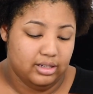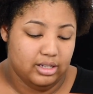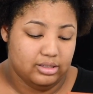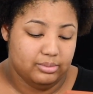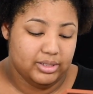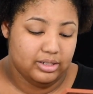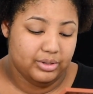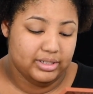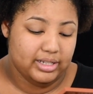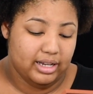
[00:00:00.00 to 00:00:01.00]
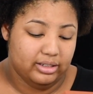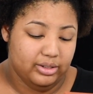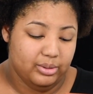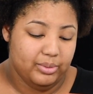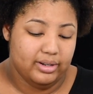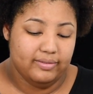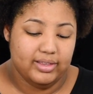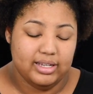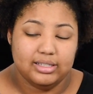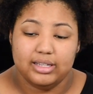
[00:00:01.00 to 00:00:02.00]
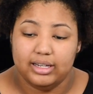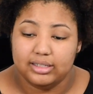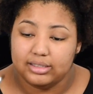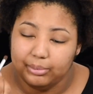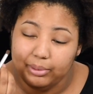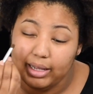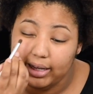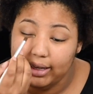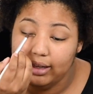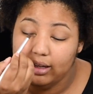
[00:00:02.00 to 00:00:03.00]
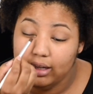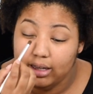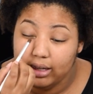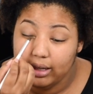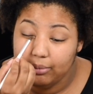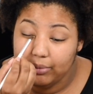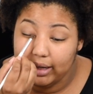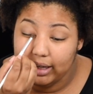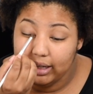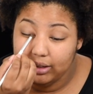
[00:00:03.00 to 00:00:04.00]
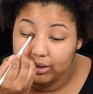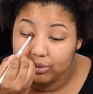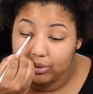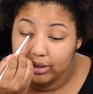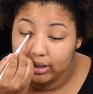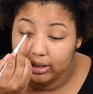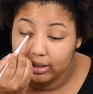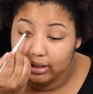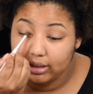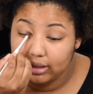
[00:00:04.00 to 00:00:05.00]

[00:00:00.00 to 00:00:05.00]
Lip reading: So I'm just going to take a little bit of this and just apply it in my inner corner.